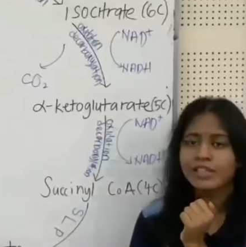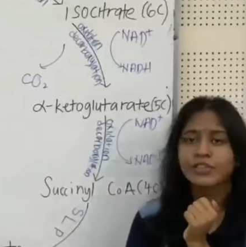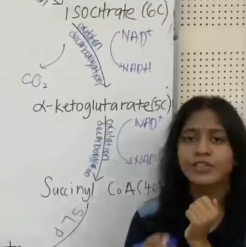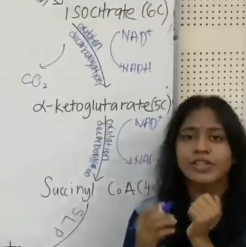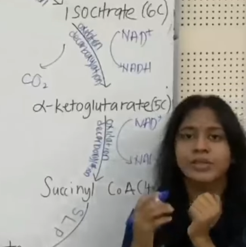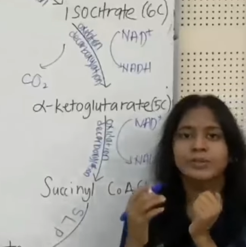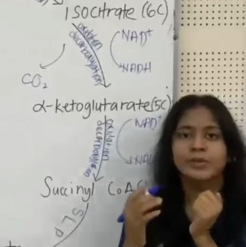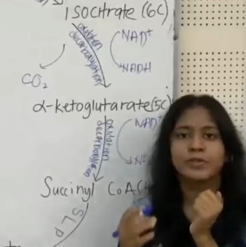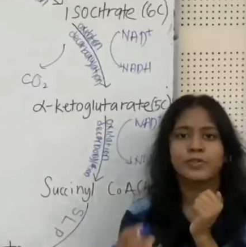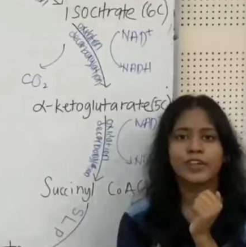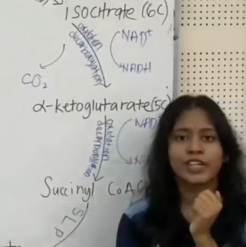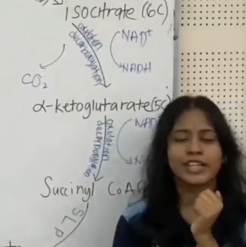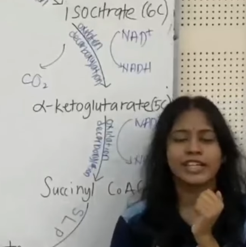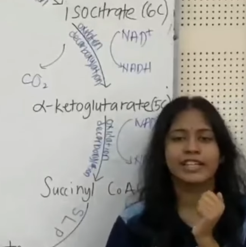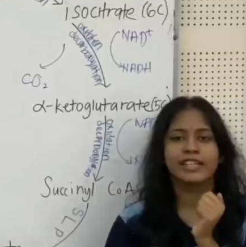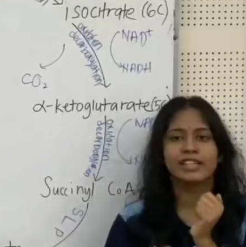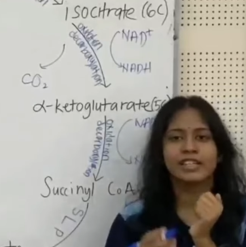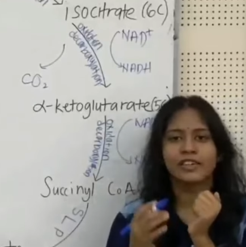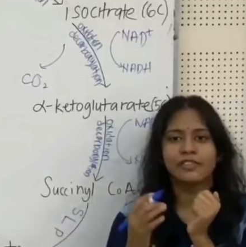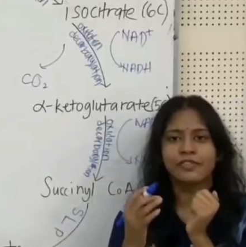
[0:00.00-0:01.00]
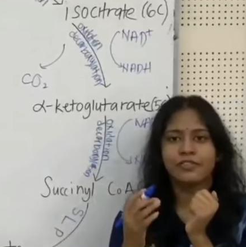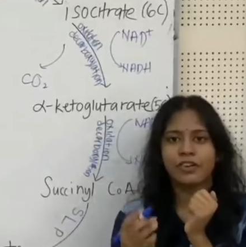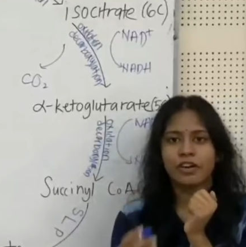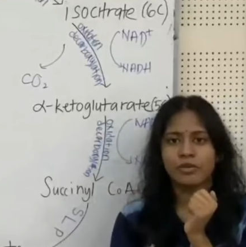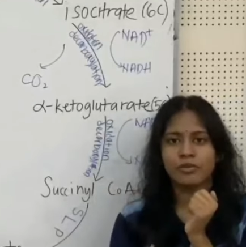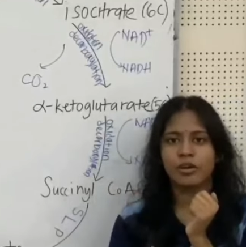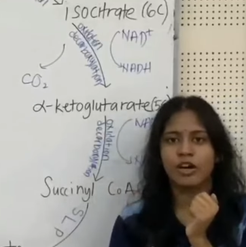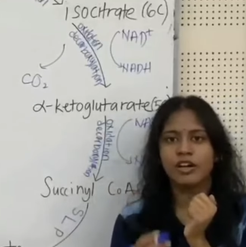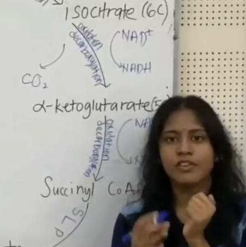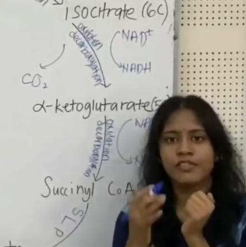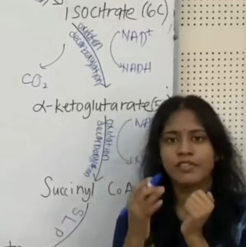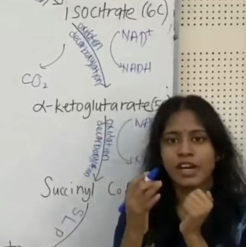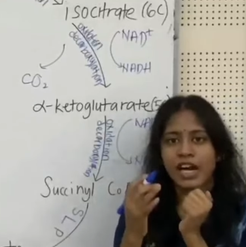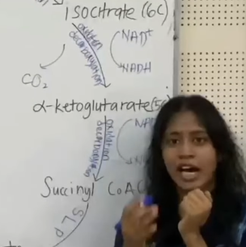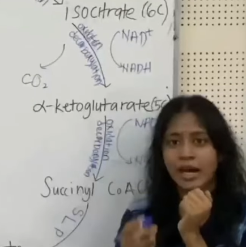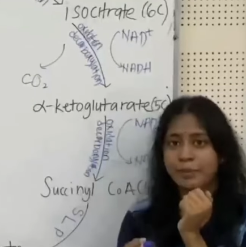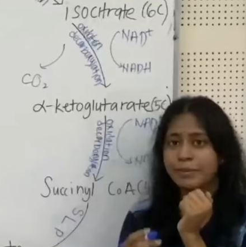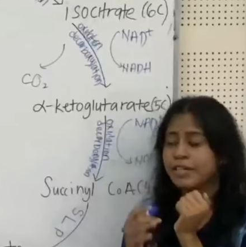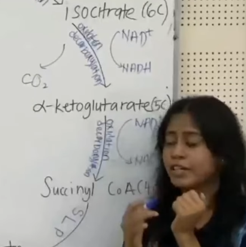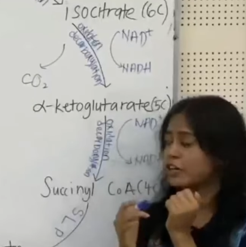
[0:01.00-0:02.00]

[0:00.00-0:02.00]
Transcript: You remove it in the form of carbon